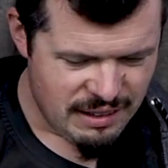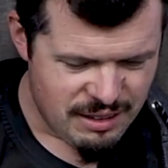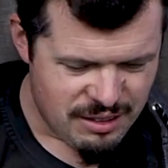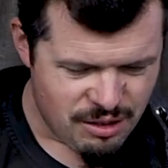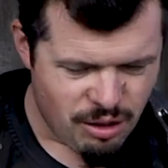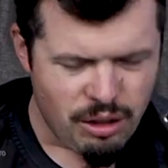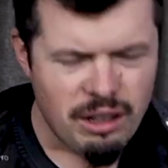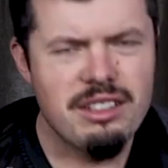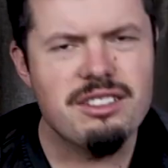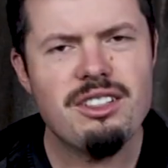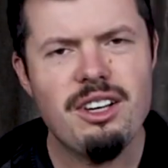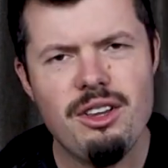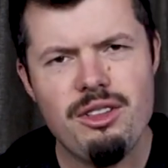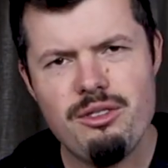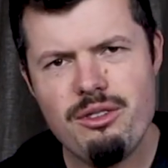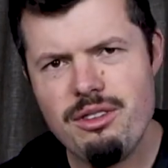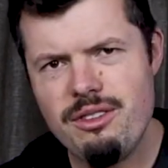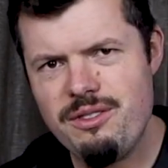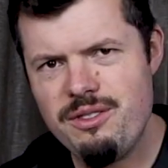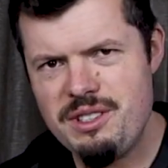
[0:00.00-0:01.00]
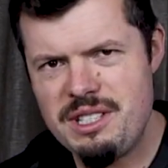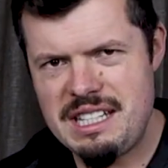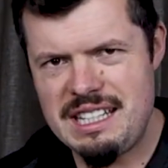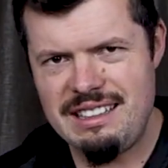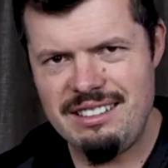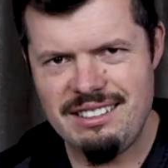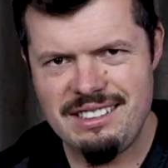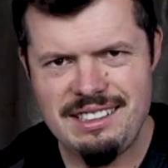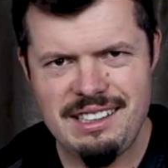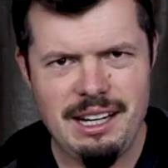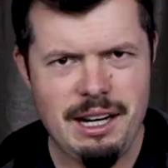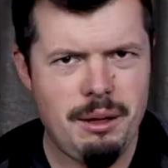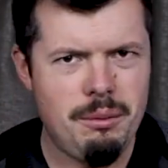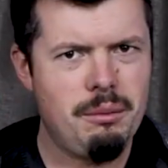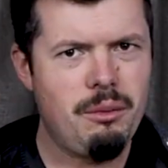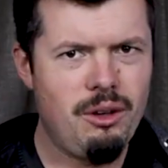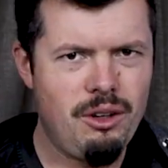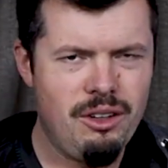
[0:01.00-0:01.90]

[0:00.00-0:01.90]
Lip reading: So let's go through the physical setup